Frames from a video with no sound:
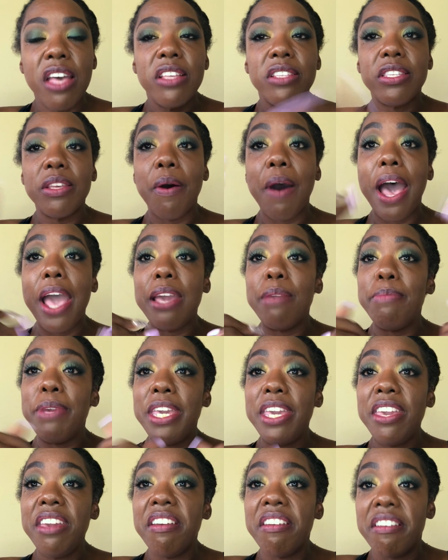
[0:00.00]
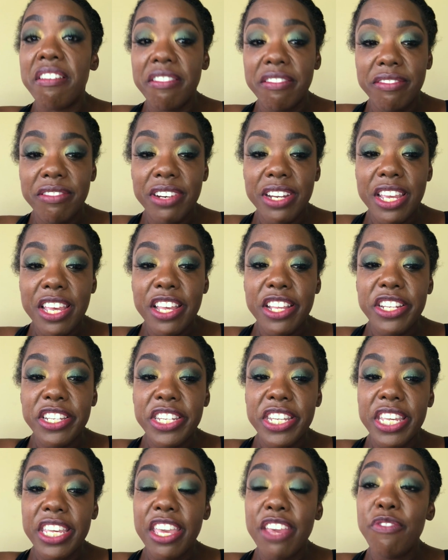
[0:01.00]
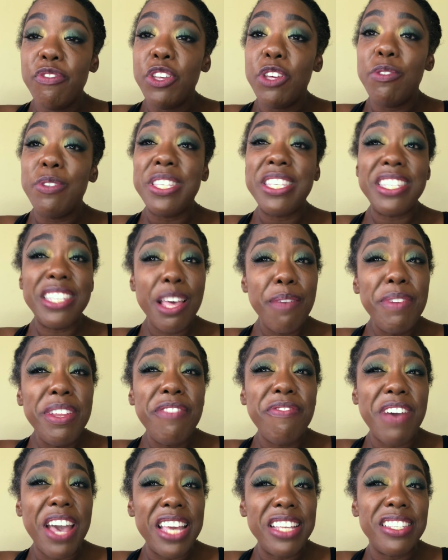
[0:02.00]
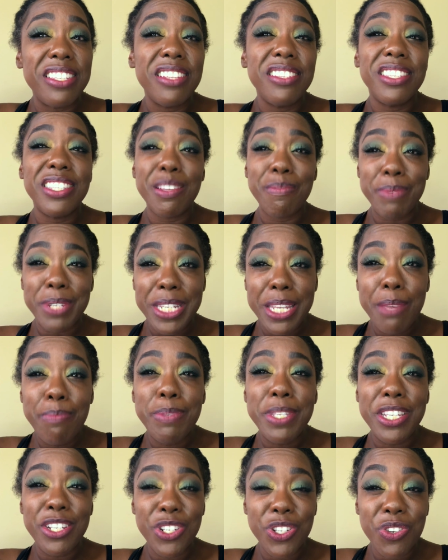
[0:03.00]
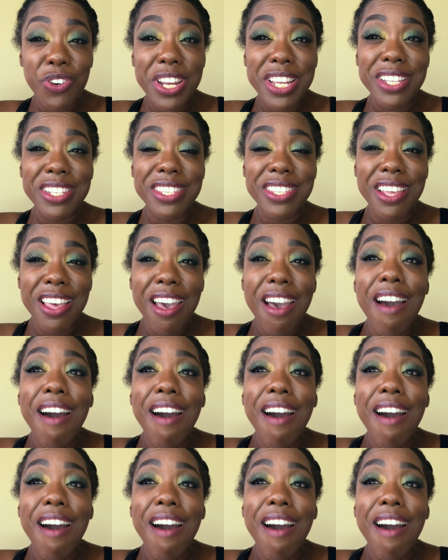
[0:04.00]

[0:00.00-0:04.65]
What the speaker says: So I am here to give you some advice, some tips and tricks